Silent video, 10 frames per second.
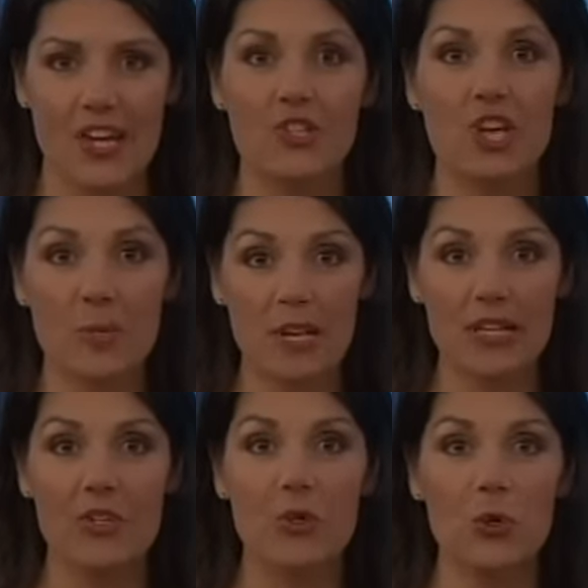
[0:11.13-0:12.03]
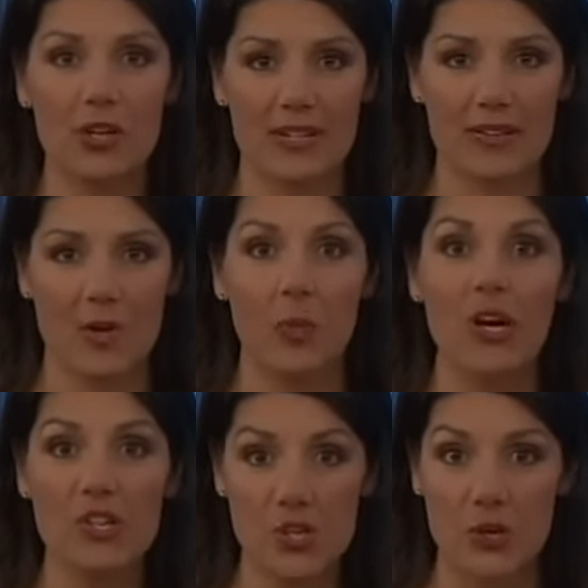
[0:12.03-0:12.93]
Jamie Lynn Doran
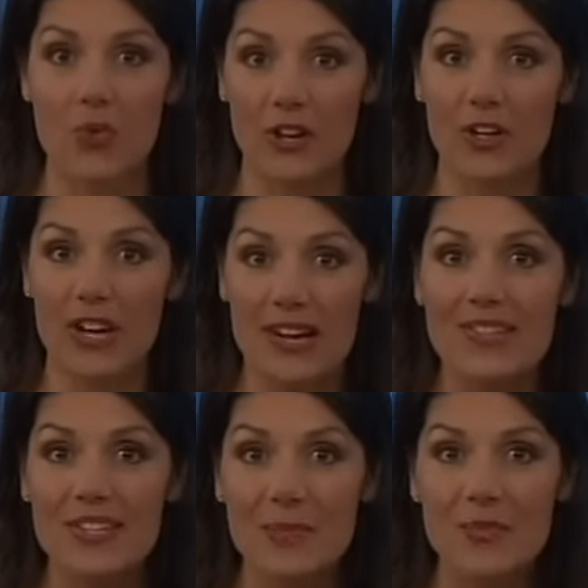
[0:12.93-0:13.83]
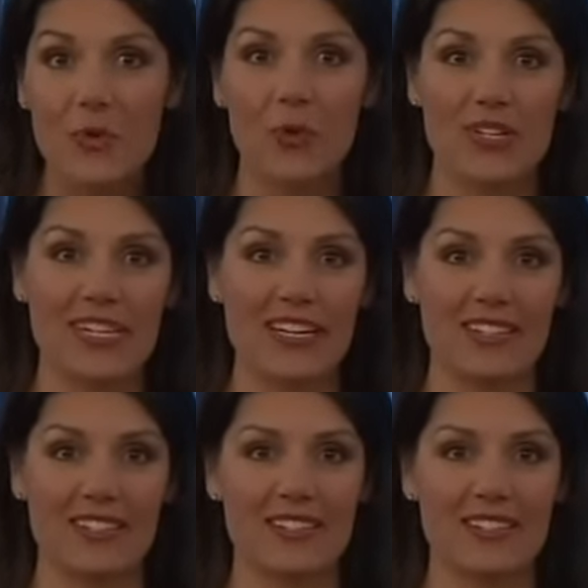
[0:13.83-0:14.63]
brings you their customs ordeal.